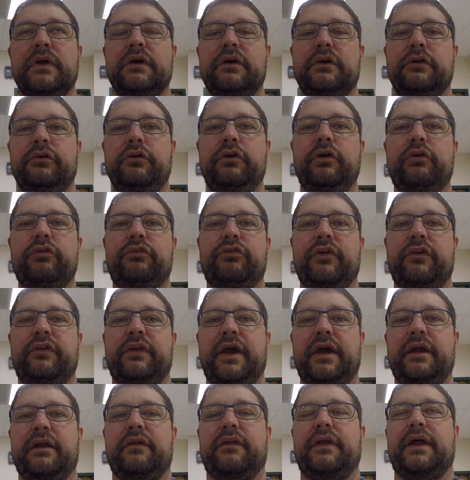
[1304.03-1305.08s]
use the
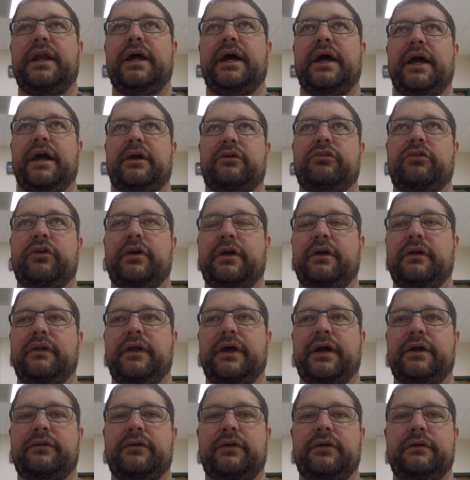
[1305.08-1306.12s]
data that I actually
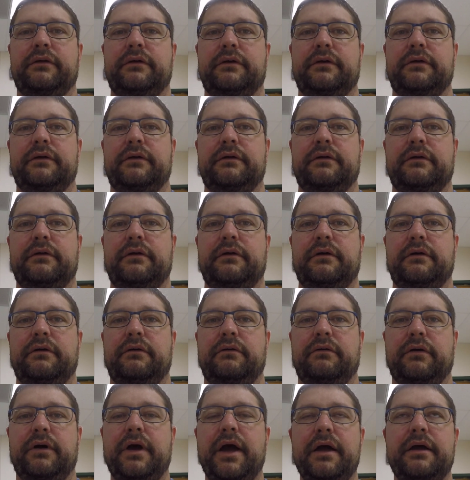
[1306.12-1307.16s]
collected.
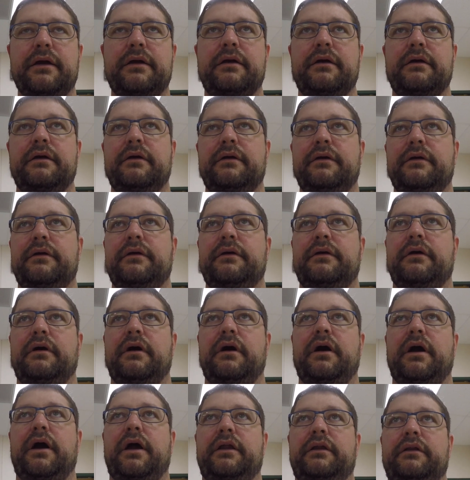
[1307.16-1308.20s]
Okay? All
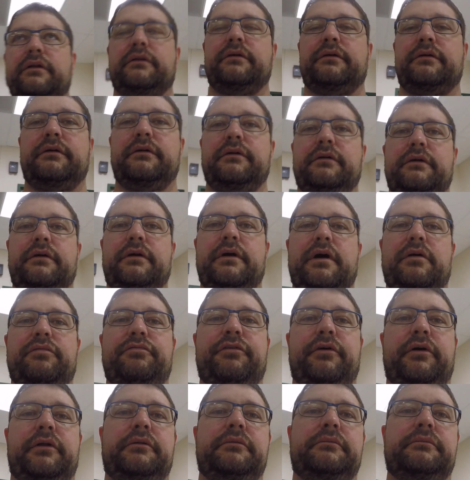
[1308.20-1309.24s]
right. Have
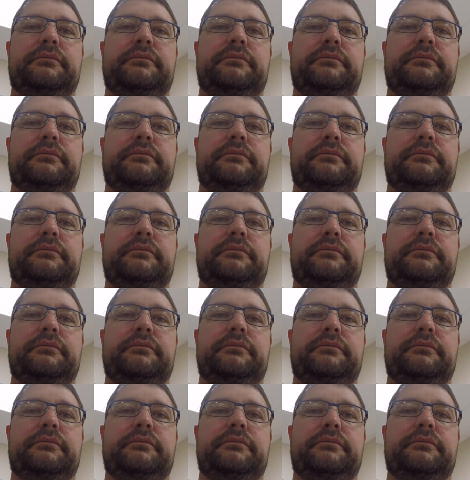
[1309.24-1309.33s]
fun.